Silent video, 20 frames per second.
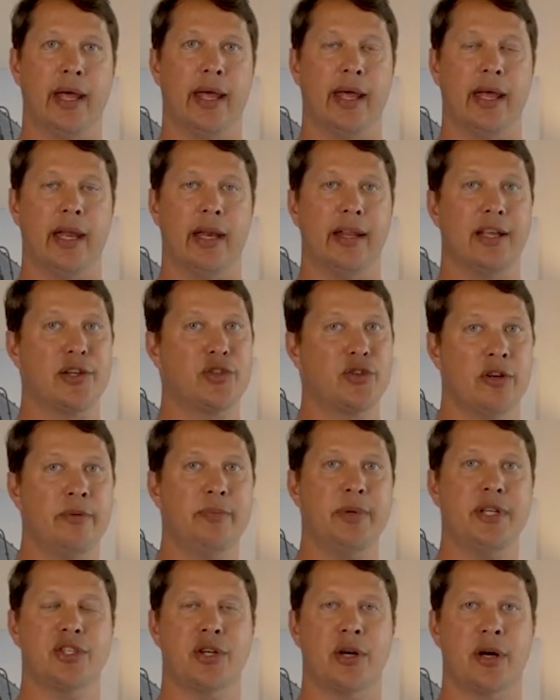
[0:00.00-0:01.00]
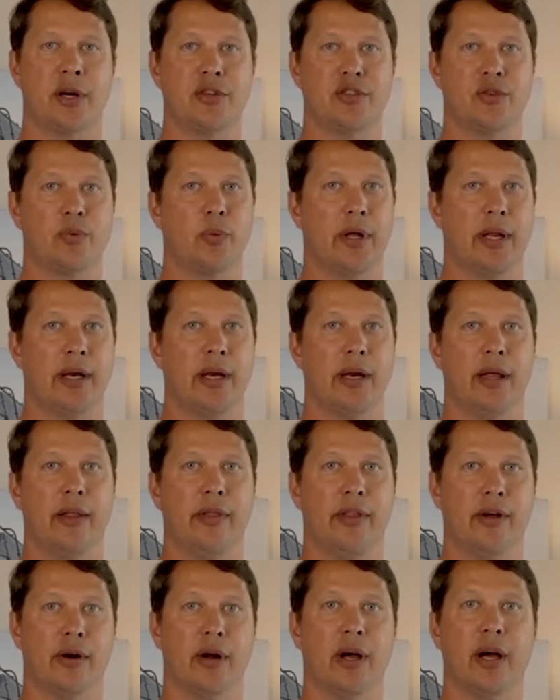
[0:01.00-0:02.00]
and they shouldn't be charged when
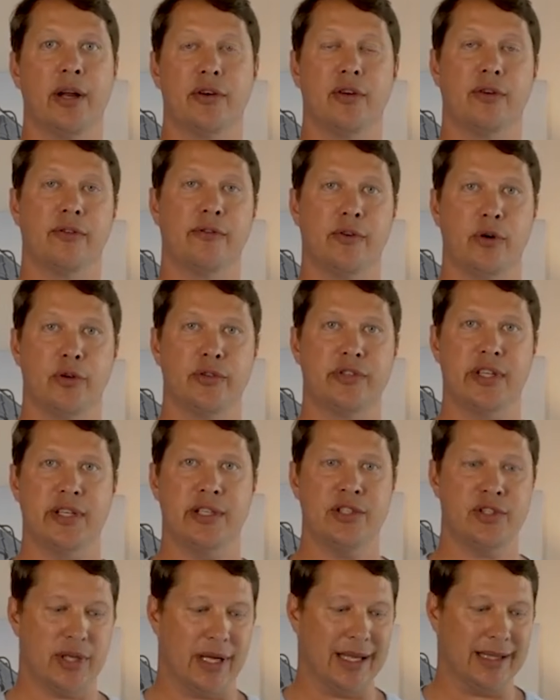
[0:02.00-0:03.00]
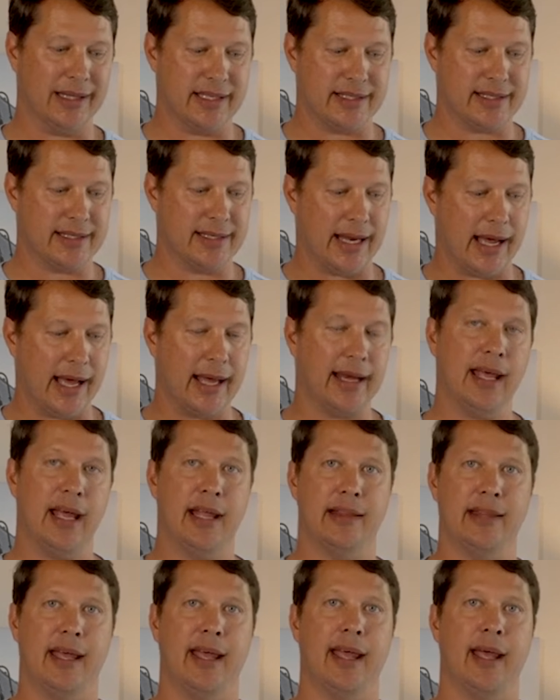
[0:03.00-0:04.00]
they're under voltage, at least not
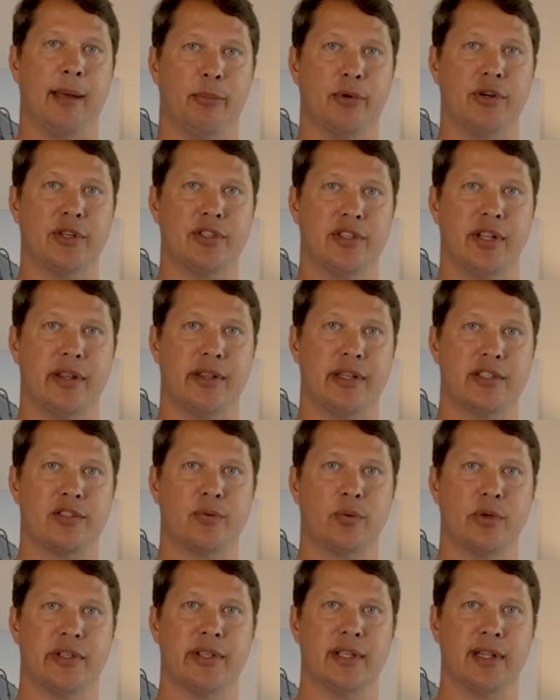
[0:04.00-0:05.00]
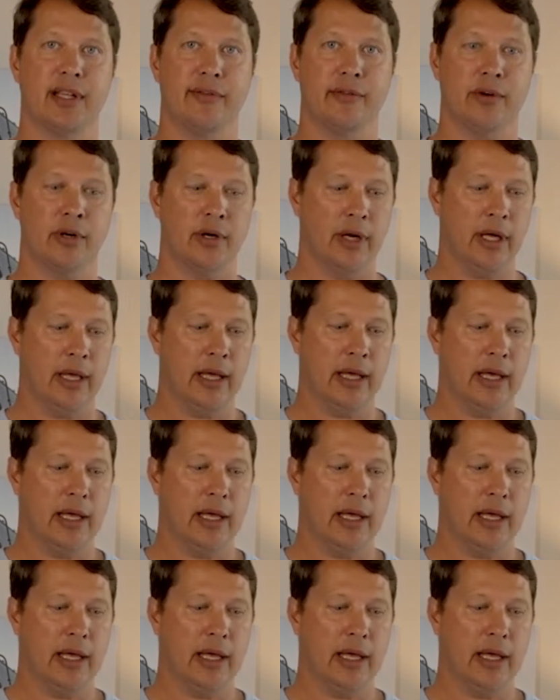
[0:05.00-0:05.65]
at the amperage that this would deliver.